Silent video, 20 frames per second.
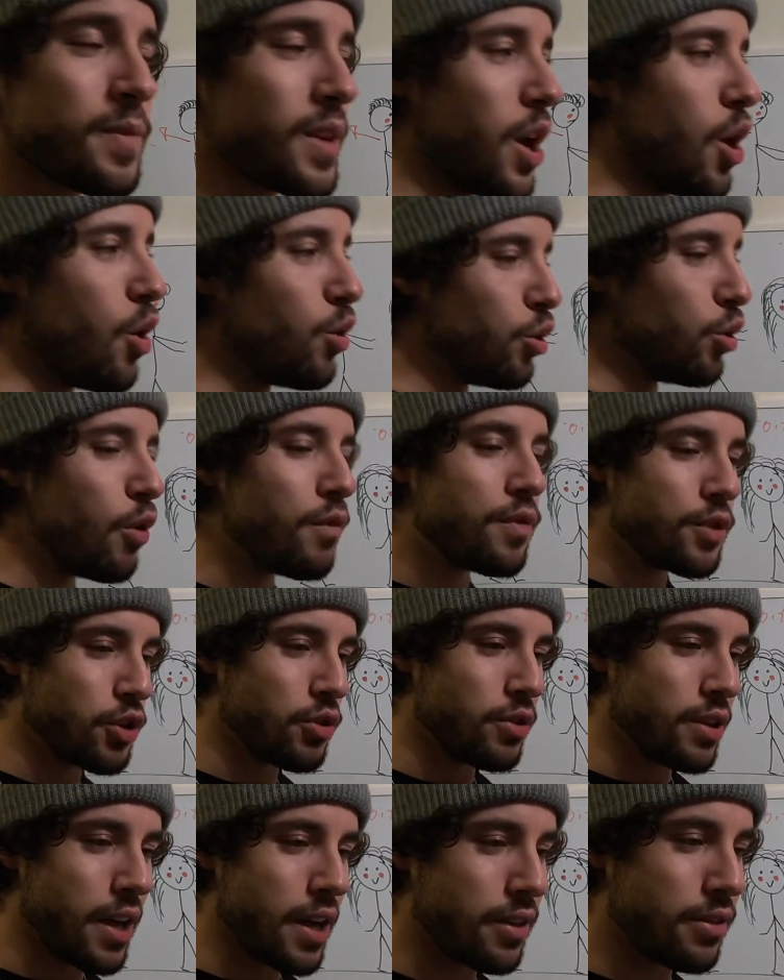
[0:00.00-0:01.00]
all over you
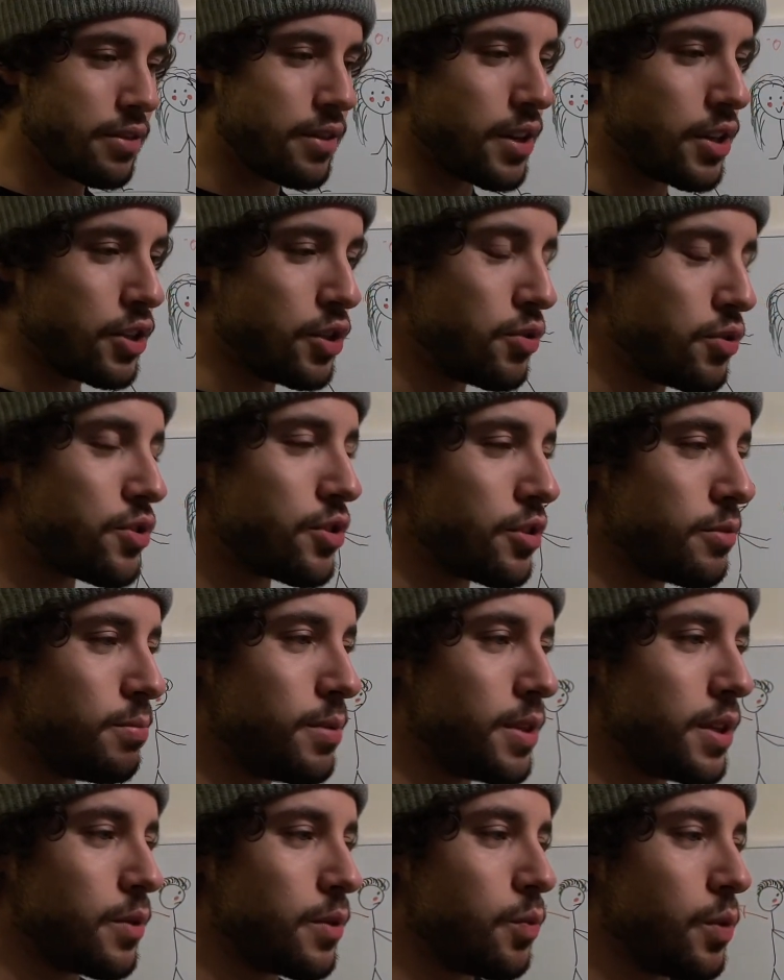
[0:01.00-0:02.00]
like they used to
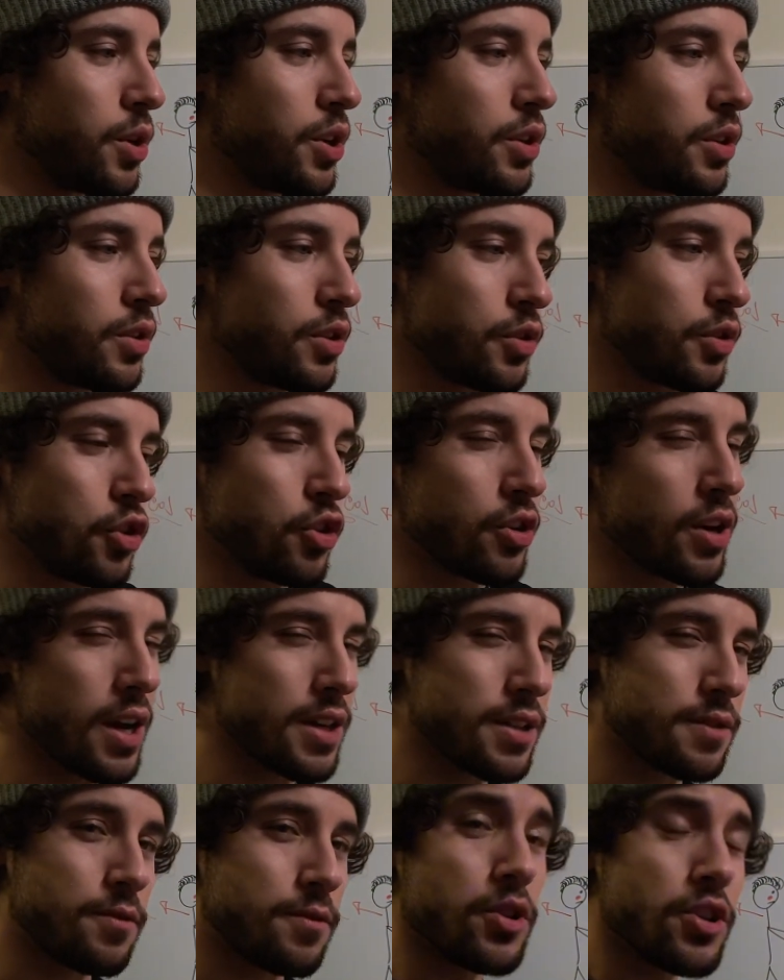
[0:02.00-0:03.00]
be when you
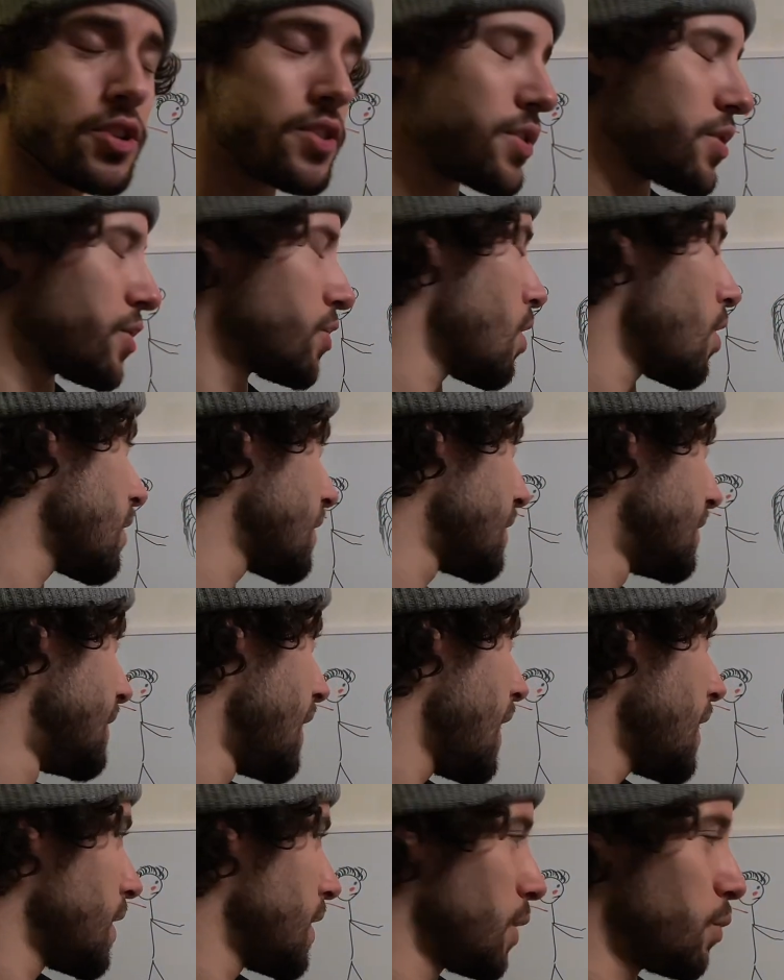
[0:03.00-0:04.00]
guys first started
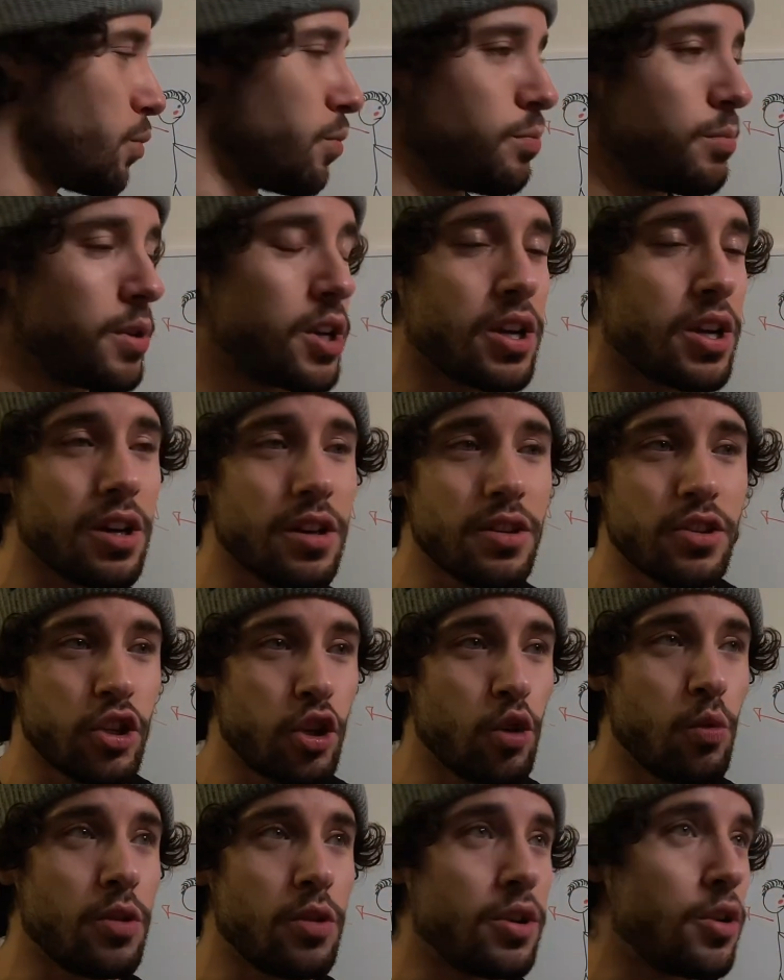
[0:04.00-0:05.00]
dating, because
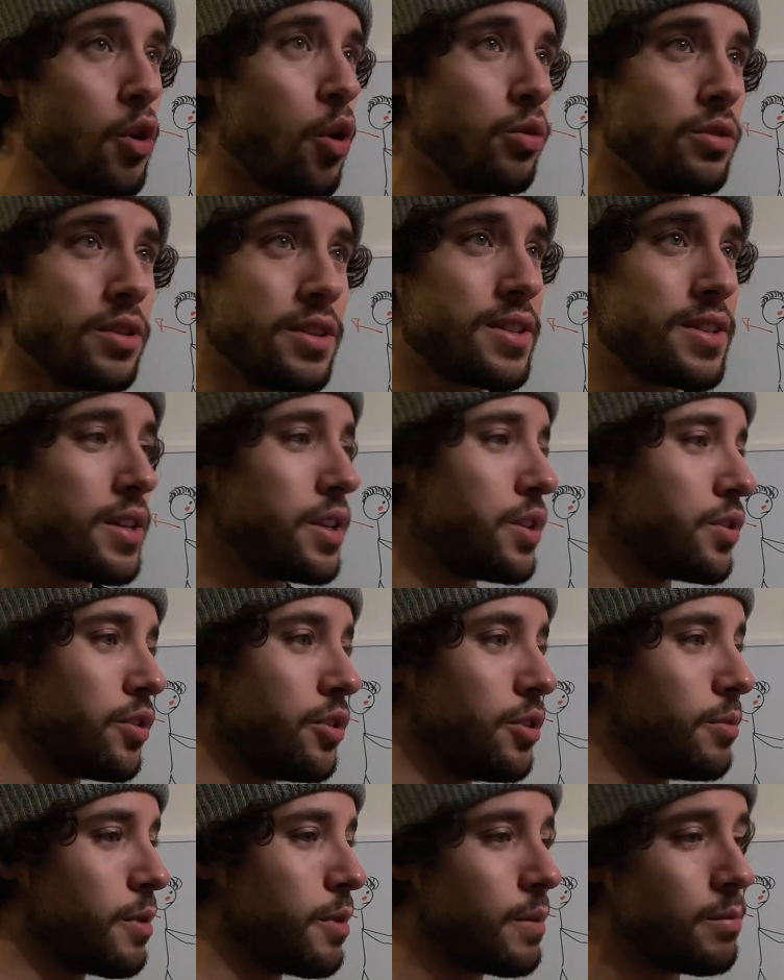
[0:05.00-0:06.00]
you were only seeing
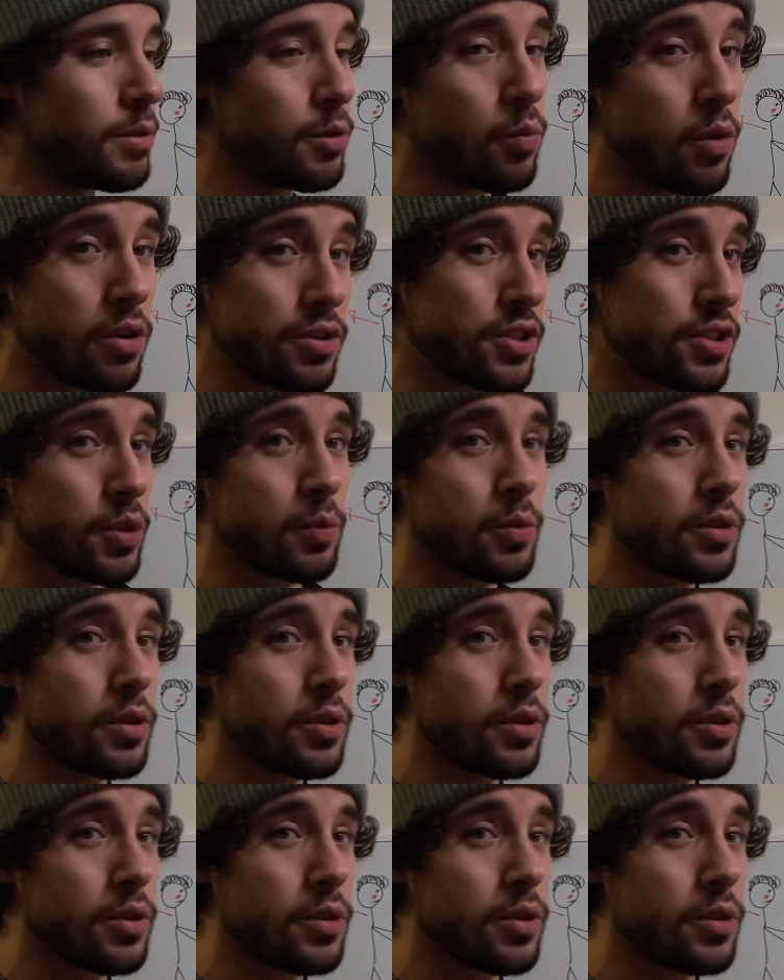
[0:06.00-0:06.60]
her maybe once